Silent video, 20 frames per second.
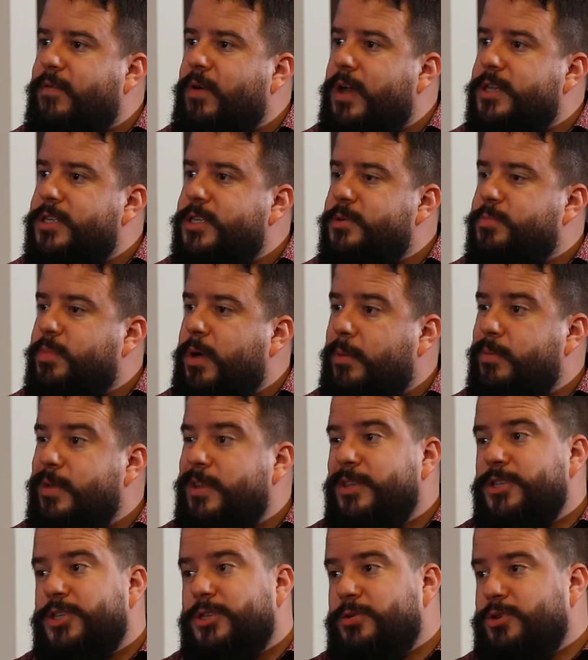for us is probably in
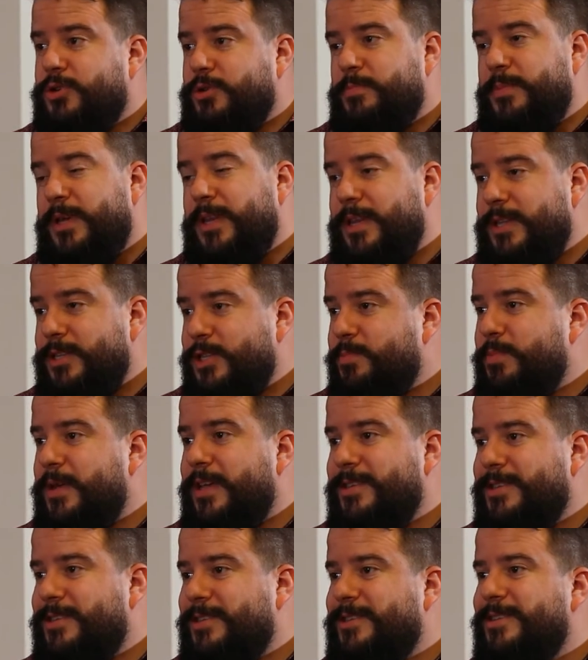the social media
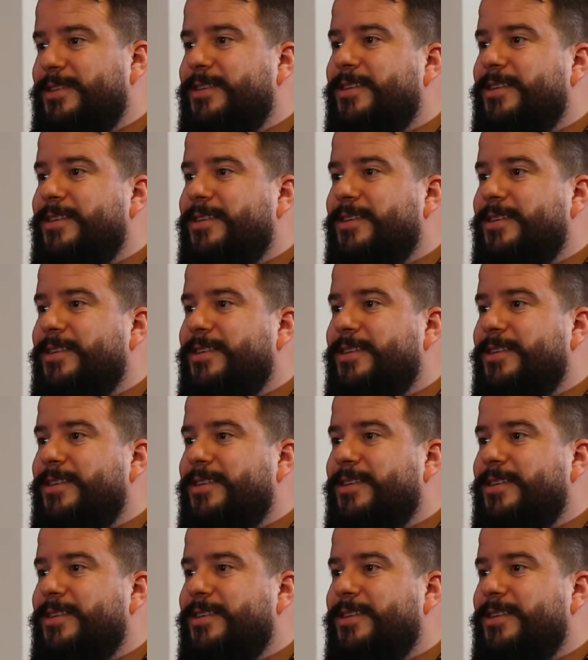space.